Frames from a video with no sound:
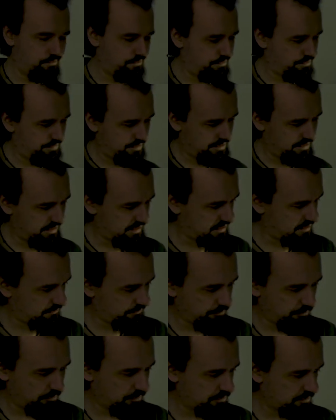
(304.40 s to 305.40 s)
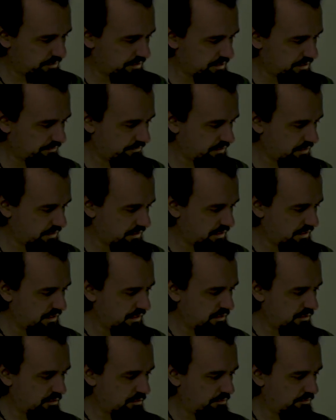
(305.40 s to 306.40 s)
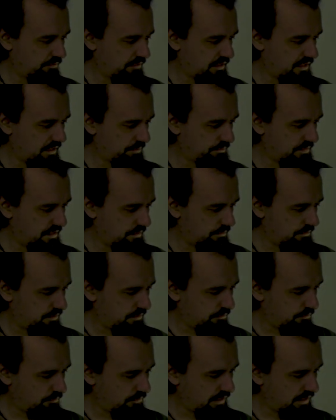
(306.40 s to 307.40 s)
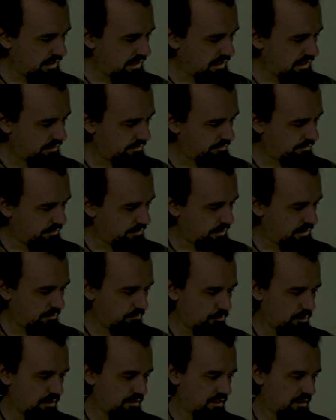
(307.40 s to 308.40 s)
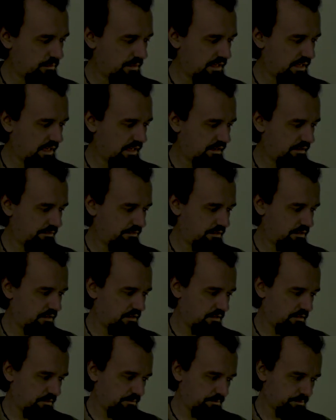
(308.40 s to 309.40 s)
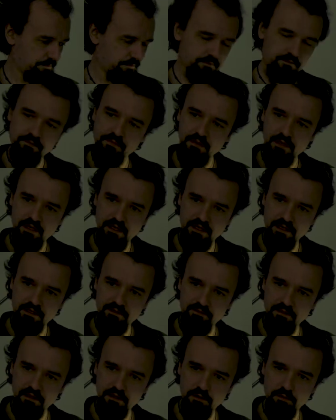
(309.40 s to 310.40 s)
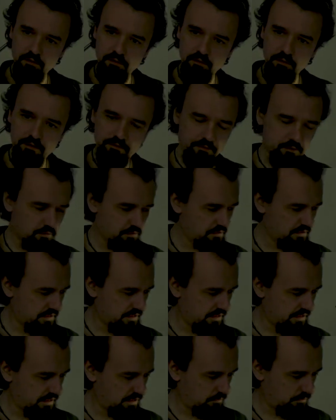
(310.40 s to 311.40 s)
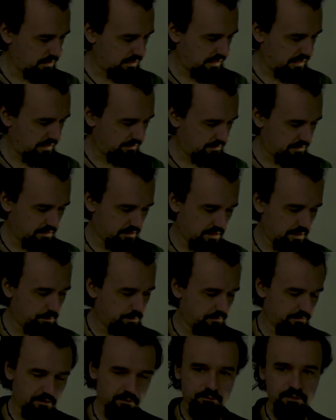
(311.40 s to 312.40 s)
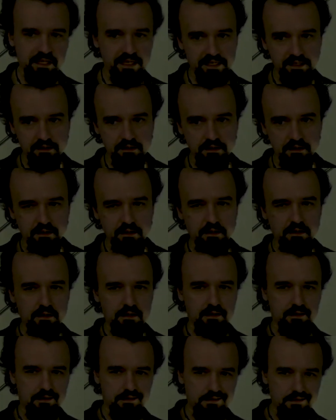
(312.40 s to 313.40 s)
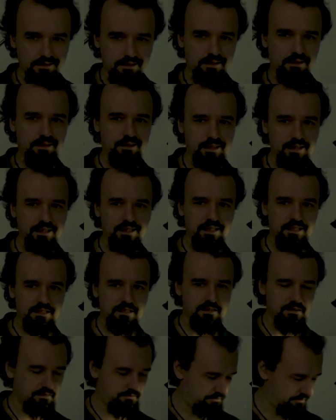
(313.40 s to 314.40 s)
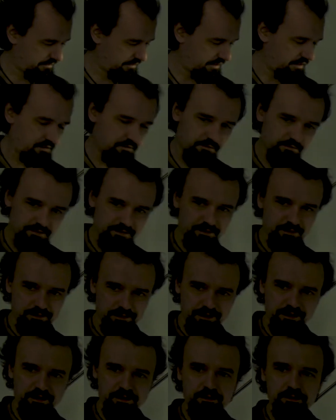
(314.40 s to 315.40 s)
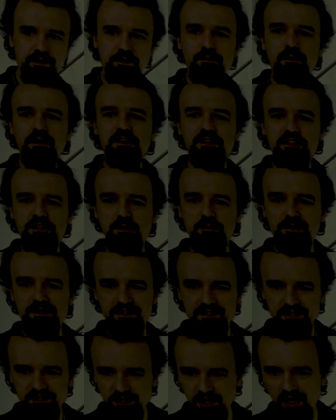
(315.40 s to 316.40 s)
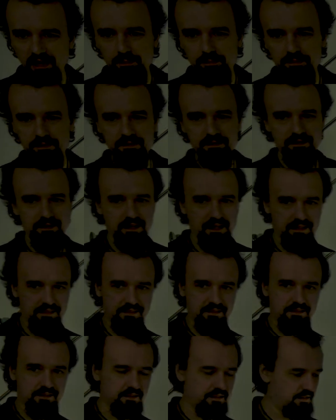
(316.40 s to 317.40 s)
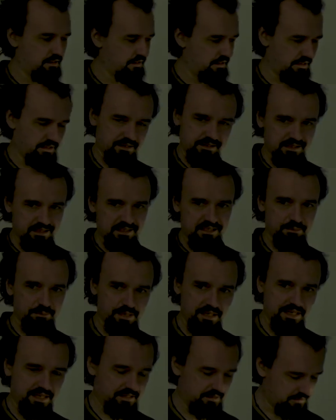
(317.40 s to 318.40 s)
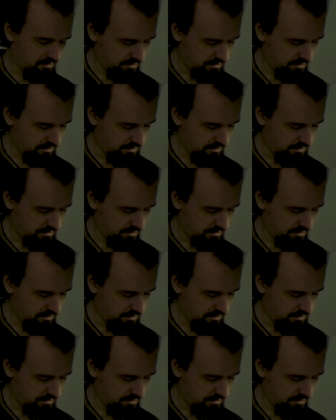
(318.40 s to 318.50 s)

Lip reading: 6 photos or something, overlap them where I have, in one of them I have the end of the logo in focus, and the other one I have the tip of the blade. Because, yeah, that's a, you know, you want to show it's sharp, not, it's a blade.